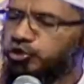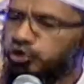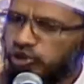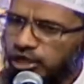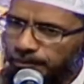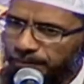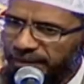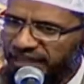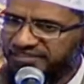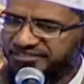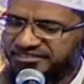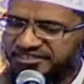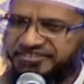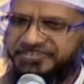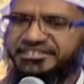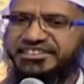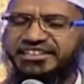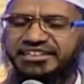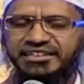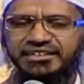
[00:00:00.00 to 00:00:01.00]
took a plaster
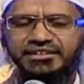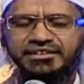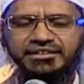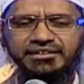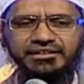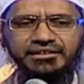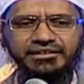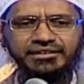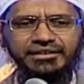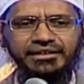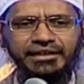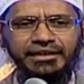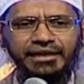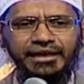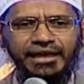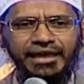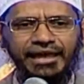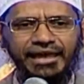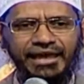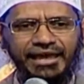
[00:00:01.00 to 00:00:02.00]
seal
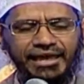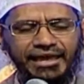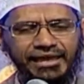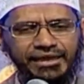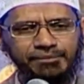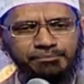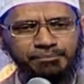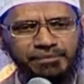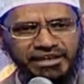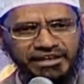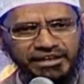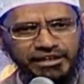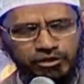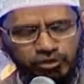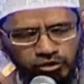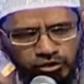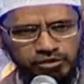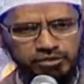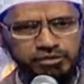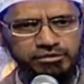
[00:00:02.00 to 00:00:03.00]
and made it
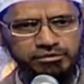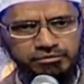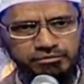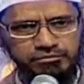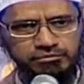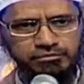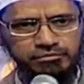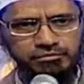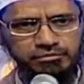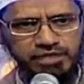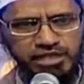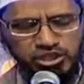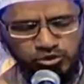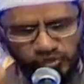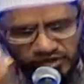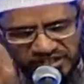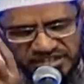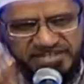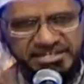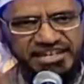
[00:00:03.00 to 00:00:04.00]
look into a
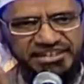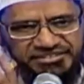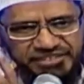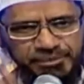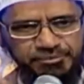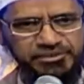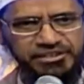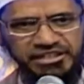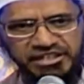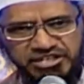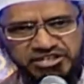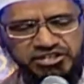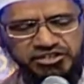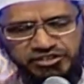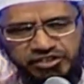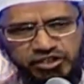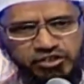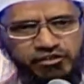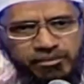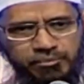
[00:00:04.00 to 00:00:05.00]
leech-like substance, initial
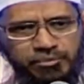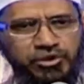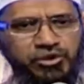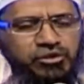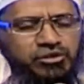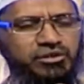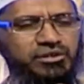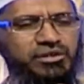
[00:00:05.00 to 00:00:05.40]
stage of embryo,